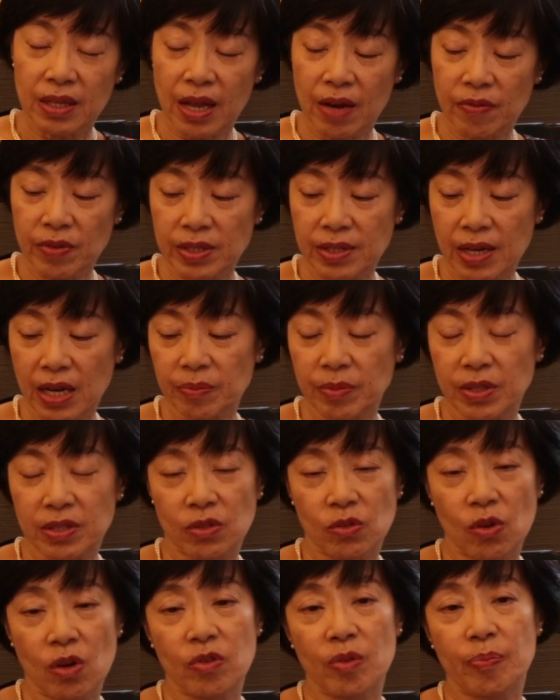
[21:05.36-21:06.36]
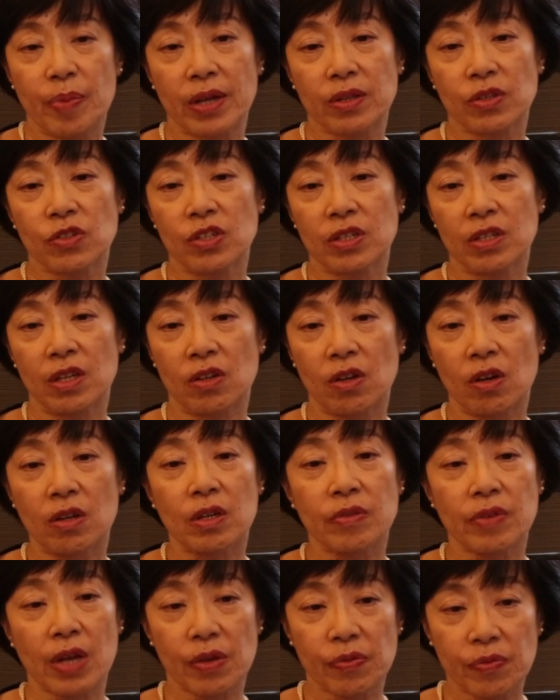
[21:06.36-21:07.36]
every time there's a novel pathogen, a lot
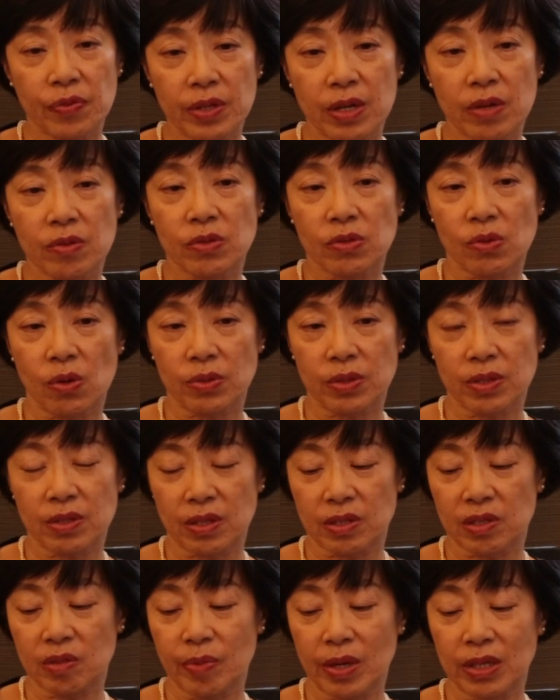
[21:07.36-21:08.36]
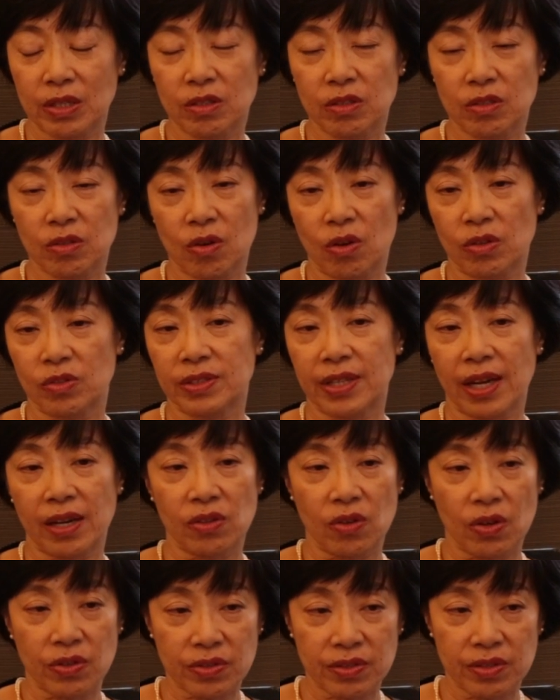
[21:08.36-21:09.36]
of effort and resources are spent on
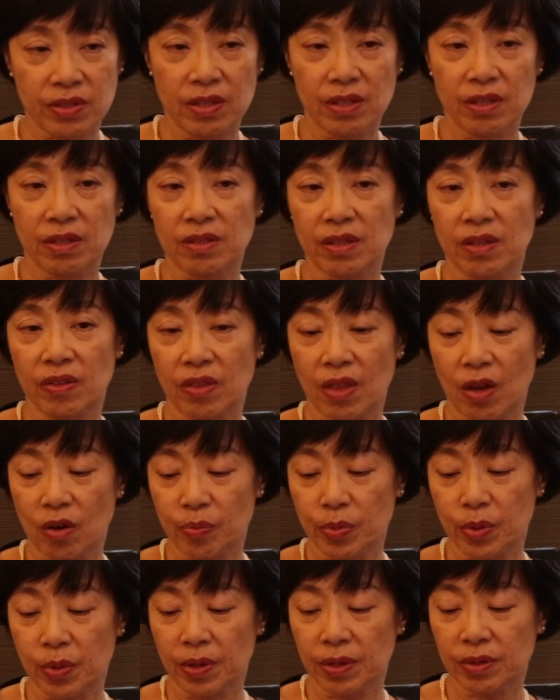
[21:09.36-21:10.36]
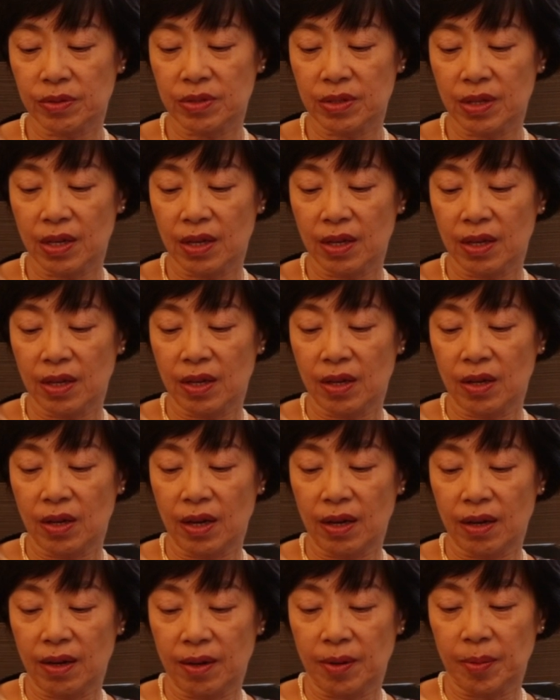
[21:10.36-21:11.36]
diagnostics and therapeutics.
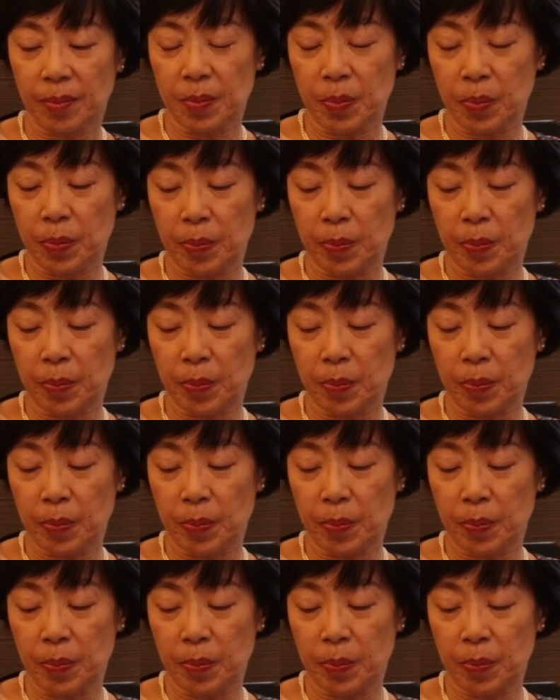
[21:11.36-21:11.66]
I